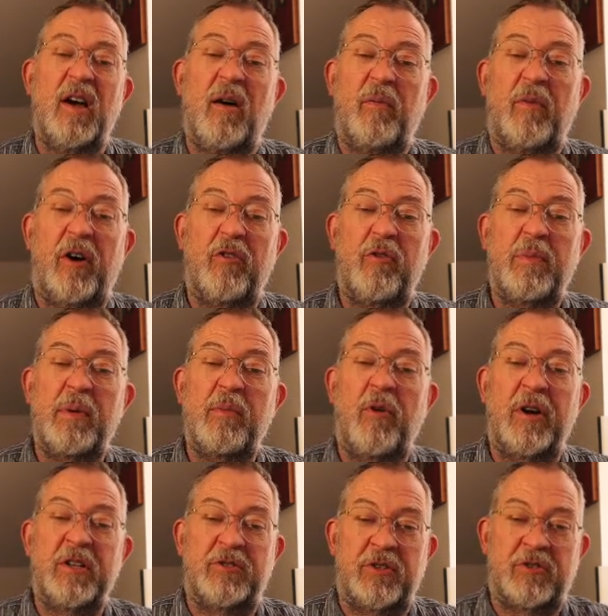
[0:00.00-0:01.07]
But it would be more
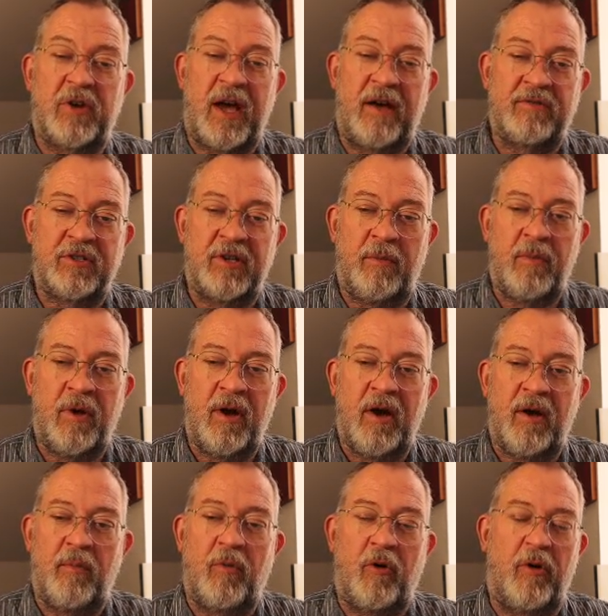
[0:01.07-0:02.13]
interesting to have some
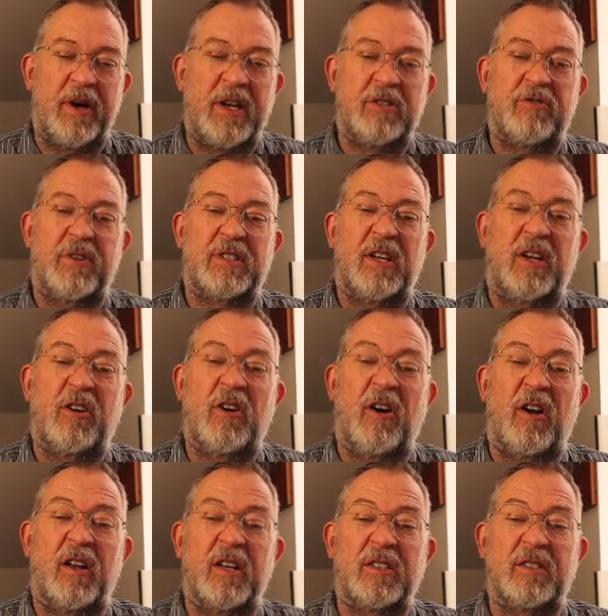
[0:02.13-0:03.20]
more interesting
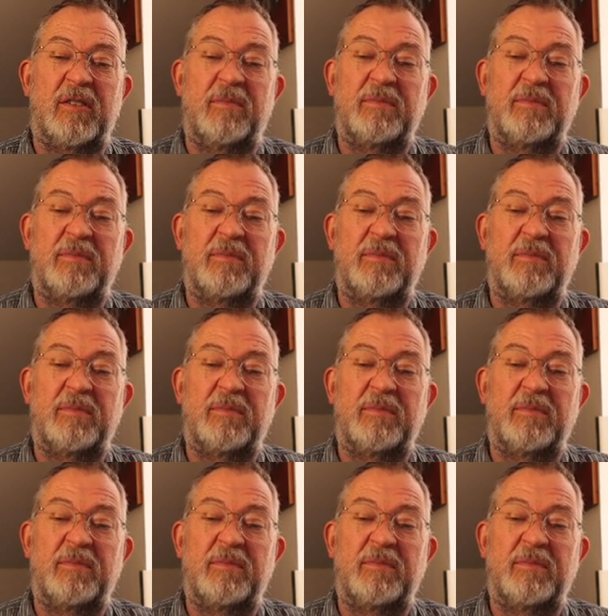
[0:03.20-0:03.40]
colors.